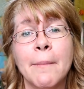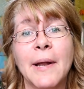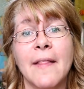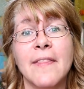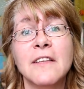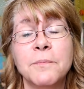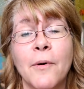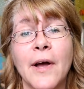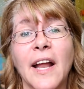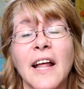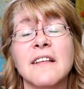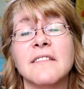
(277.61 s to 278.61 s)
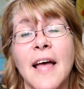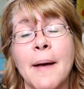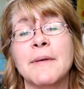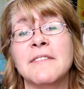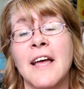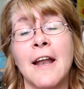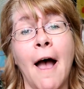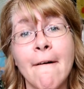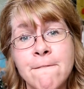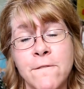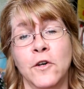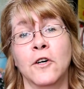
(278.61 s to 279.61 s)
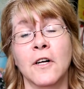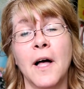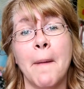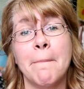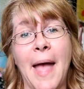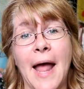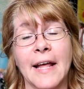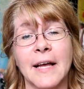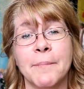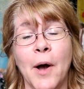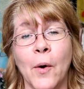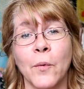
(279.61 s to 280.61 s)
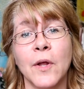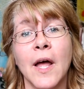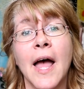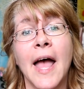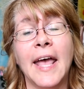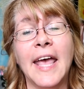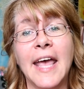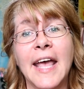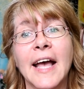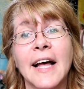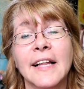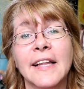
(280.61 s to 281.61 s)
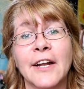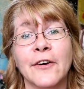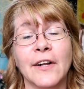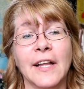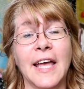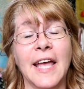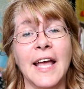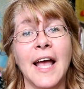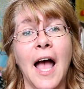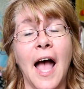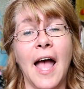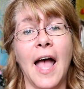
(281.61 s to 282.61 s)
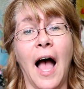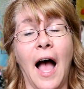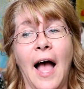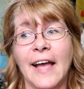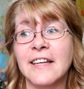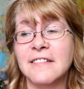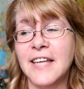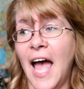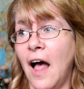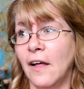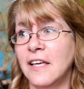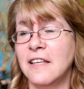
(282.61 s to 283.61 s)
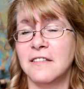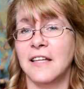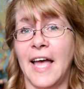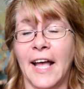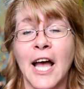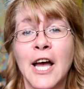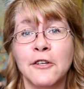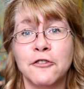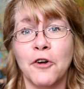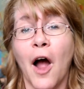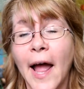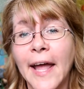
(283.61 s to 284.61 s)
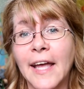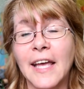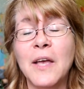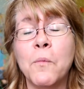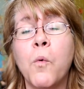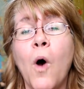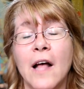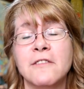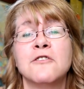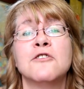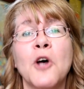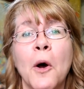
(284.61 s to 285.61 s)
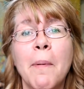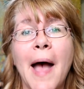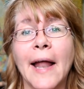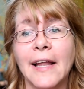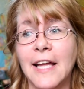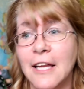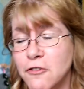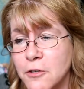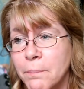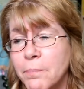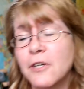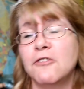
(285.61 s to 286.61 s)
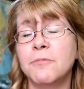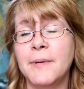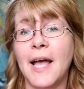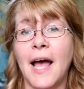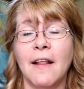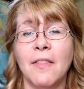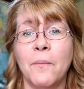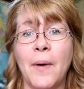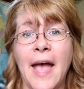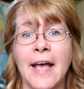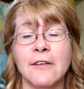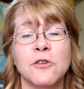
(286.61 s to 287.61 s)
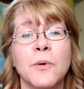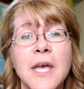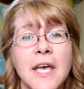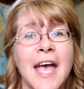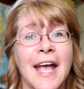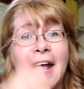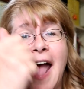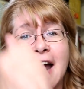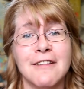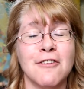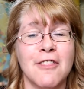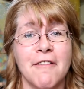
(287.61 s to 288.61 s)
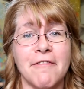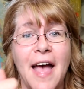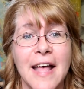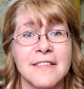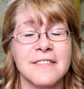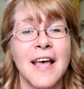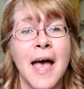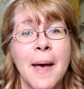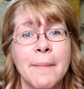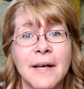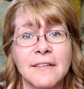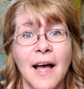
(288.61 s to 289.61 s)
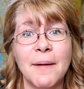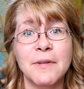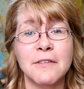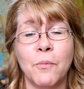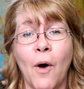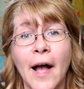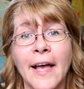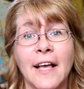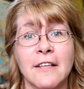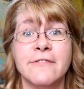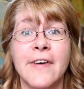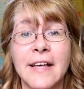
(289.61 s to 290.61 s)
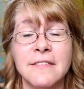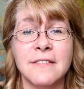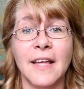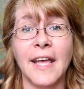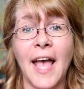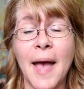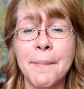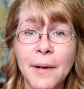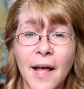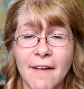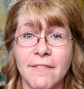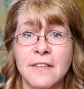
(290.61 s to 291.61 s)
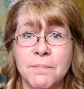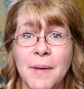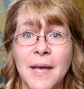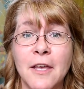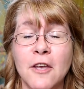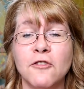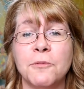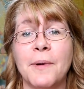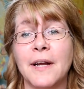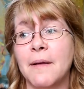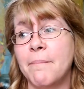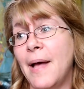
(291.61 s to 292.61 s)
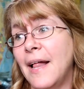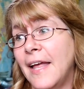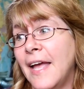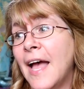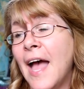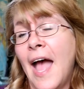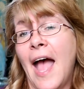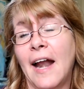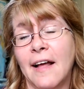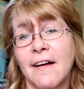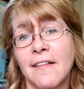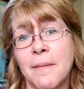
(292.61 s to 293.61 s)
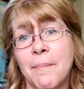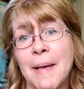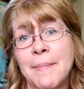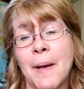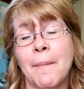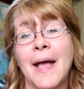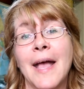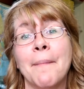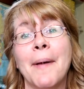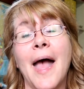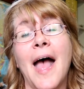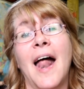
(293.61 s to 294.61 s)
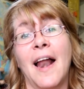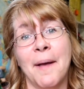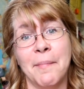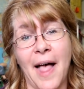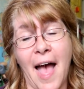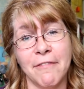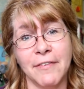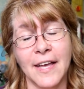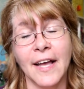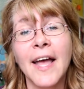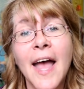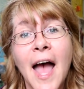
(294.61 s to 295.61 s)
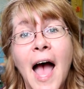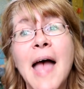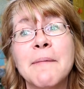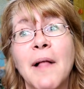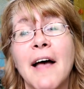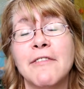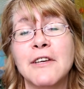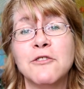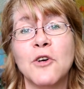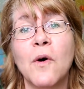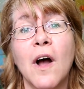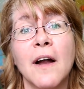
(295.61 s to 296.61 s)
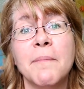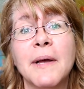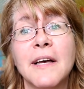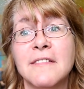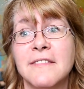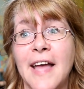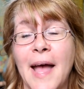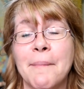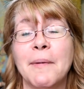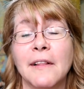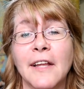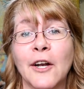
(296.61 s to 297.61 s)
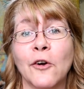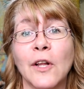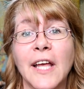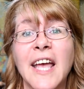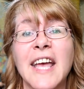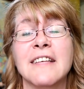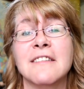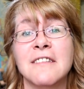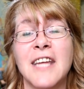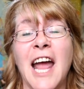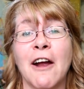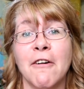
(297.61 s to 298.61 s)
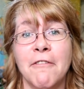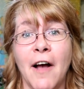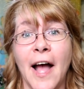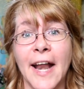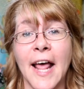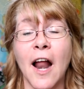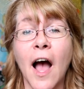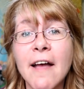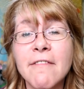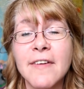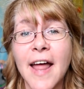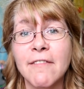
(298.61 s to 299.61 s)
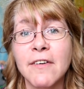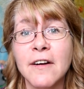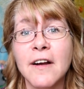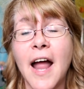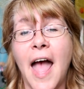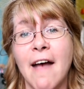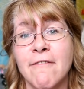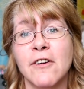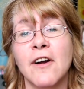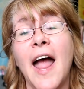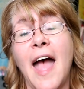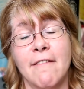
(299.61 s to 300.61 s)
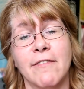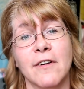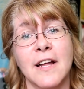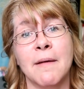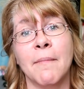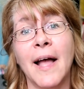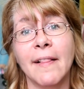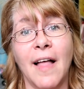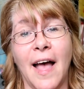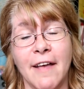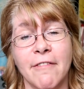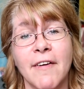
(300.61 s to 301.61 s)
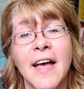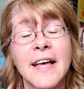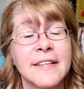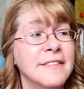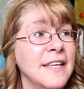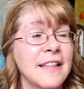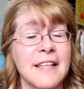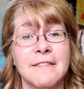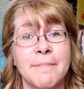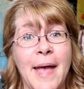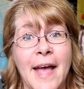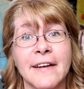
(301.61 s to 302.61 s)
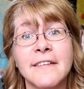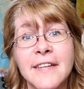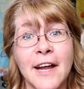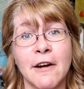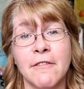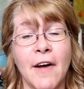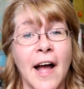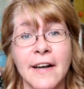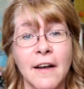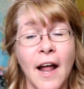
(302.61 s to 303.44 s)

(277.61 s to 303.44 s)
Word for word: But at this point, Sam is in a full panic mode. He literally, I can tell, he's like trying, he wants so badly to push me out of the way so he can get to the fence. Because I'm just walking as fast as I can, but I have this big, huge pregnant belly and I got the baby on my hip and I'm laughing. I'm laughing so hard because Sam literally is terrified and I have never, ever, ever in my life seen this man terrified.